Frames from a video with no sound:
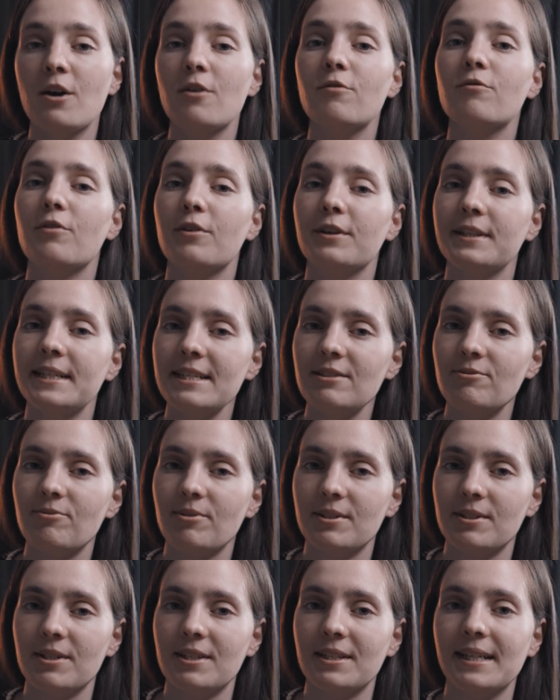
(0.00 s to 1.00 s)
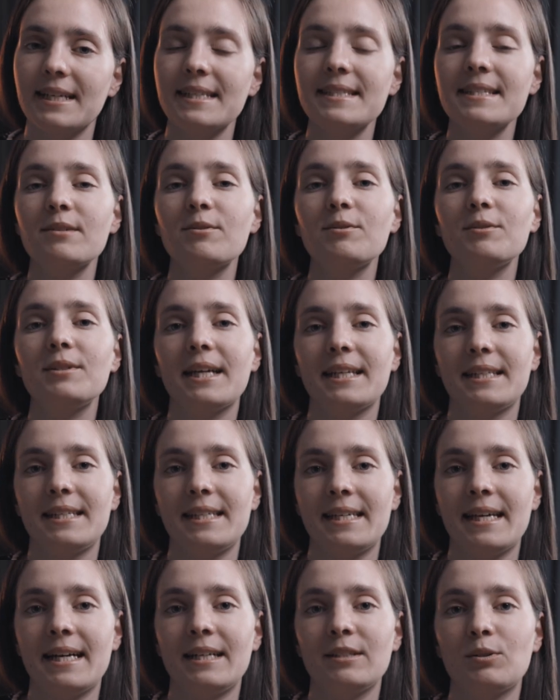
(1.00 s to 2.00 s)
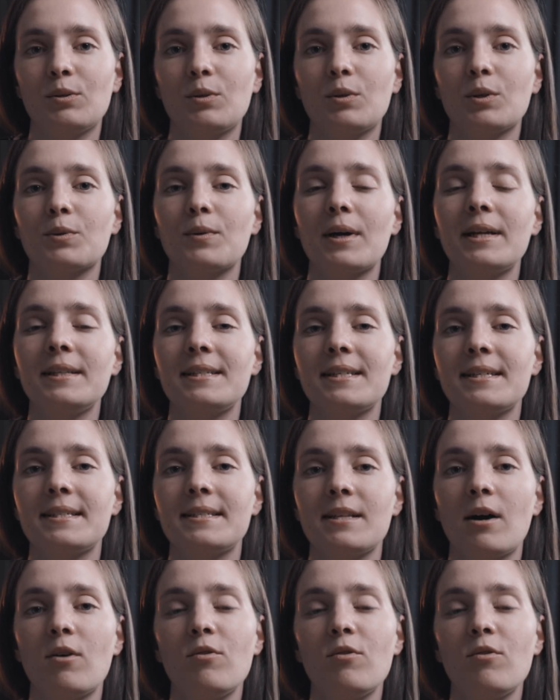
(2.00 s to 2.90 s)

For this reason, it's a good idea to run this